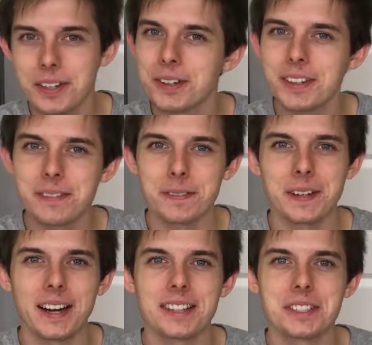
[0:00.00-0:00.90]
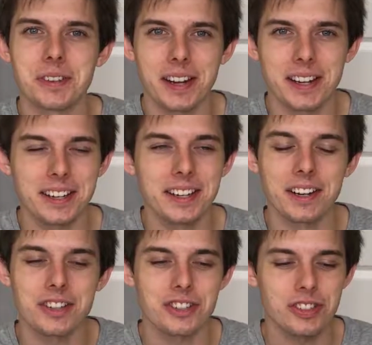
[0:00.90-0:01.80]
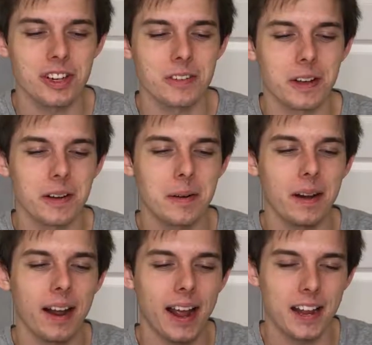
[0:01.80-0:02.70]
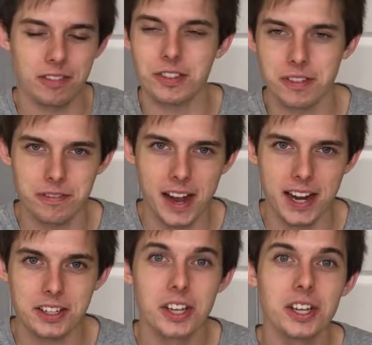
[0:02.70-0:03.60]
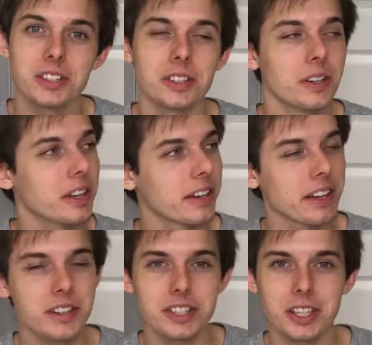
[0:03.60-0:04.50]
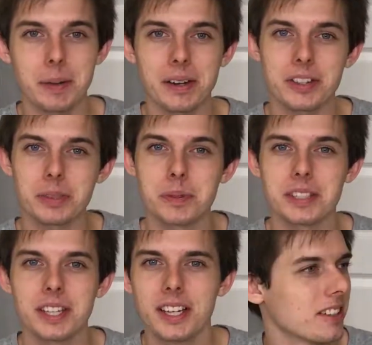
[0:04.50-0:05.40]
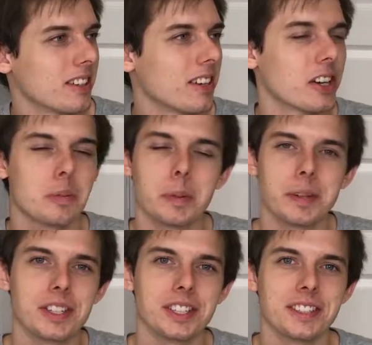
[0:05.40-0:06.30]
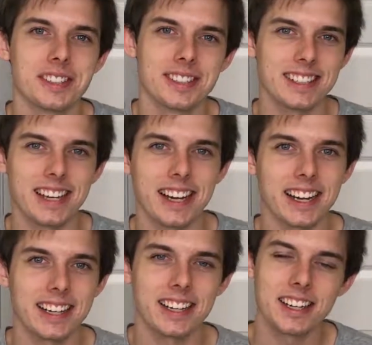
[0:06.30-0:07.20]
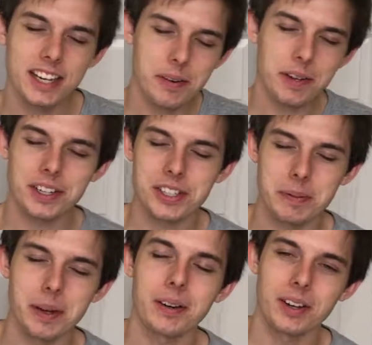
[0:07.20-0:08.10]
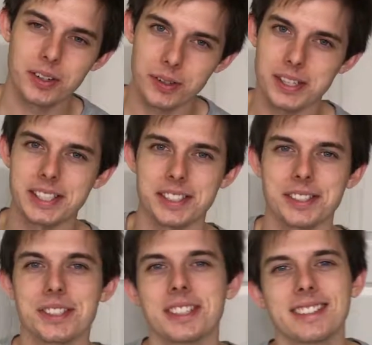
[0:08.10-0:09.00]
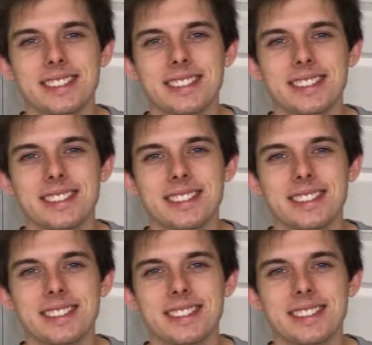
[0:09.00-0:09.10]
totally forgot to write it in, and I just thought about it after the fact. So, there we go, Charlie Brown Christmas, honorable mention, yay. Now we're going to talk about your guys' answers.